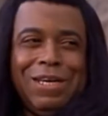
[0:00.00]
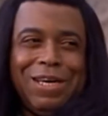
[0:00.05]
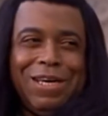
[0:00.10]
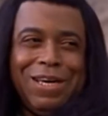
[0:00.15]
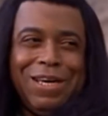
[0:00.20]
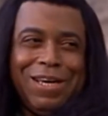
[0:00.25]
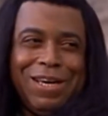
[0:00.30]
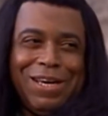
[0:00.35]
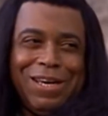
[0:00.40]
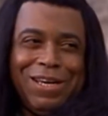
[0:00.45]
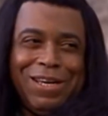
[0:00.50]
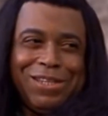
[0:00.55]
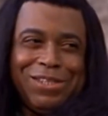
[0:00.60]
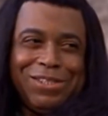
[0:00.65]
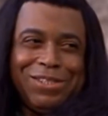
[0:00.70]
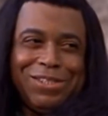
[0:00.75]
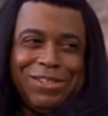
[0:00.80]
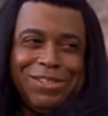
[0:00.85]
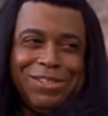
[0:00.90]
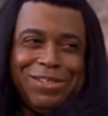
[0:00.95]

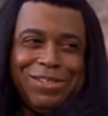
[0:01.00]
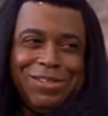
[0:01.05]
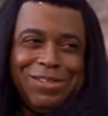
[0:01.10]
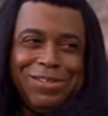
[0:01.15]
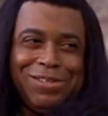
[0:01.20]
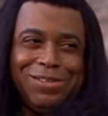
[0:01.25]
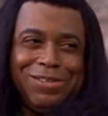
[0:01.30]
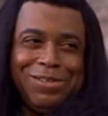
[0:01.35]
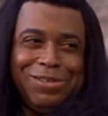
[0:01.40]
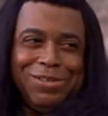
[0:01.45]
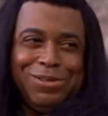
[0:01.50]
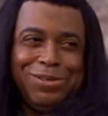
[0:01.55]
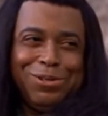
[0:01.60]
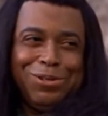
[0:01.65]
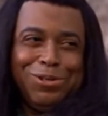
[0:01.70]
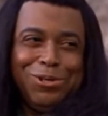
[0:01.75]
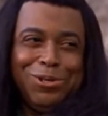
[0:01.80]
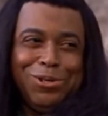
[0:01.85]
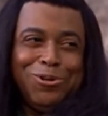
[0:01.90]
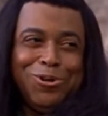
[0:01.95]
Yes.
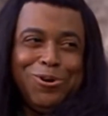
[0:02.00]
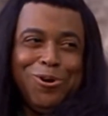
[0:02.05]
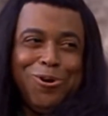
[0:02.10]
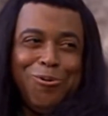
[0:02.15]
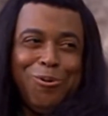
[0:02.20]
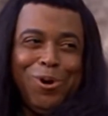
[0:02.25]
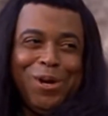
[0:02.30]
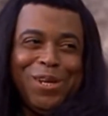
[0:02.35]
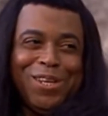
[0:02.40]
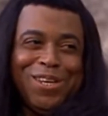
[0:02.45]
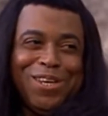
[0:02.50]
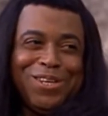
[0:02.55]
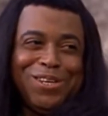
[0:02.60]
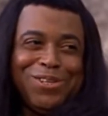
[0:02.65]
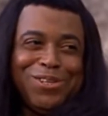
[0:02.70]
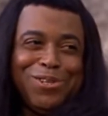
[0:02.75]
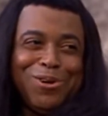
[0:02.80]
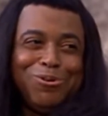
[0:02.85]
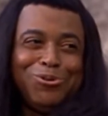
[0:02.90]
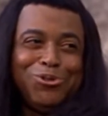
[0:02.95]
You know what it
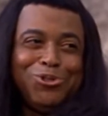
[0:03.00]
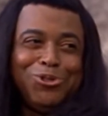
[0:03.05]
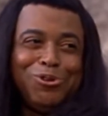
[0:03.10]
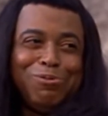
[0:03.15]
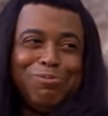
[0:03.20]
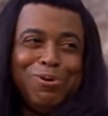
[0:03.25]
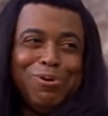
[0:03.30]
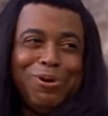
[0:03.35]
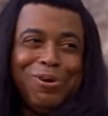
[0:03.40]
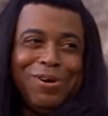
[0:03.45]
is, don't you,